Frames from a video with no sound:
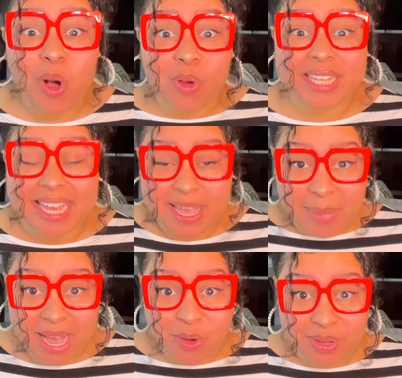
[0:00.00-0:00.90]
only am
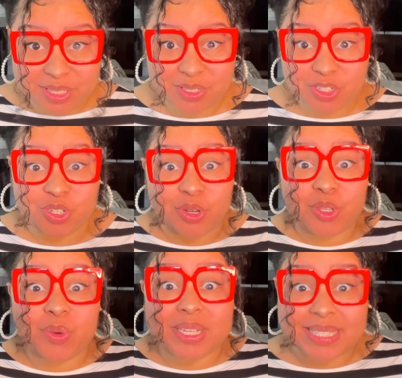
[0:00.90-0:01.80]
I going to show
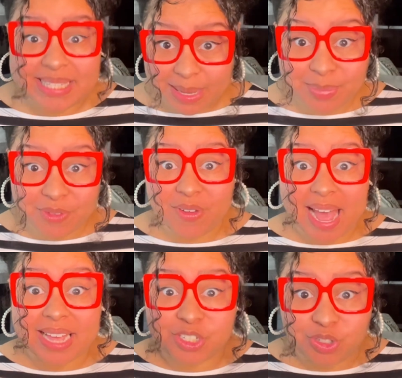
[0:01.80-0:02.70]
you a
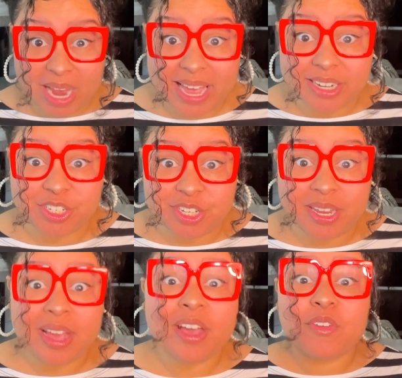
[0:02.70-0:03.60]
simplified
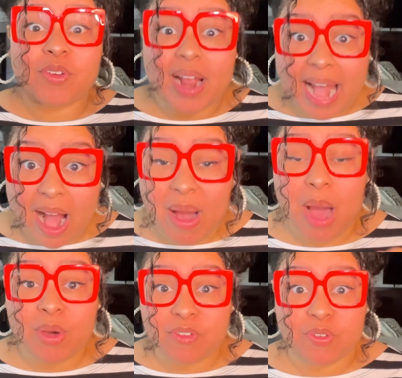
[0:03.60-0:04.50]
strategy for how I
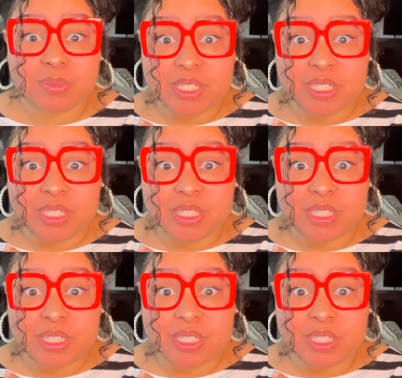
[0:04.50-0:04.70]
went from